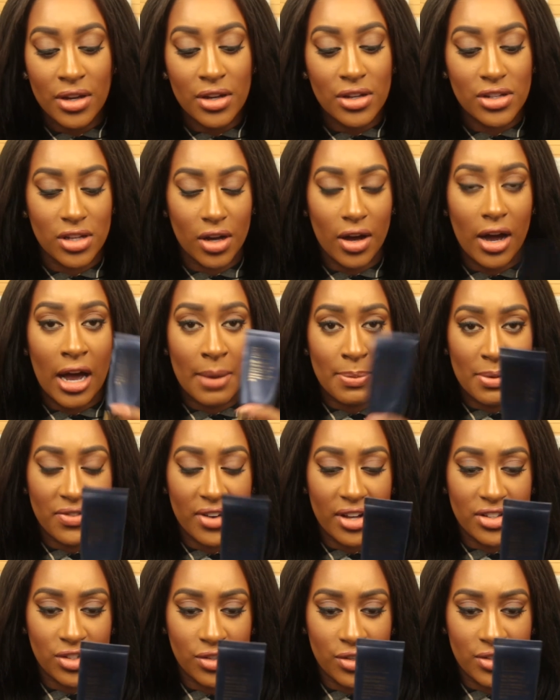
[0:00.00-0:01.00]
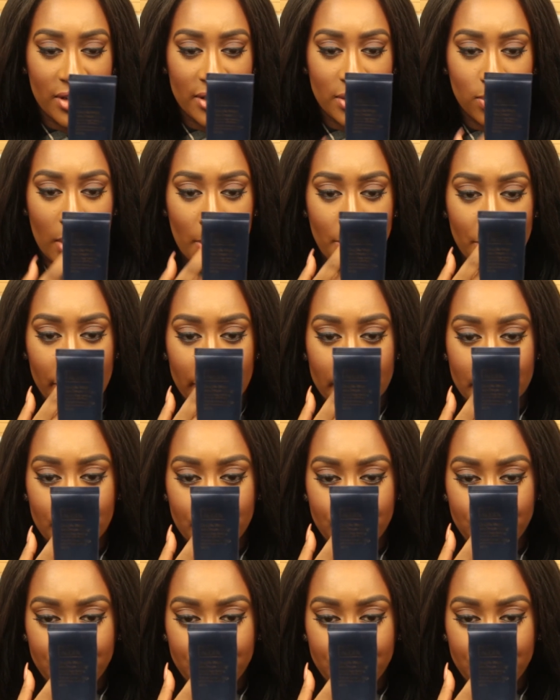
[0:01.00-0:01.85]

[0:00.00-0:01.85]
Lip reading: So I prefer to use this one, but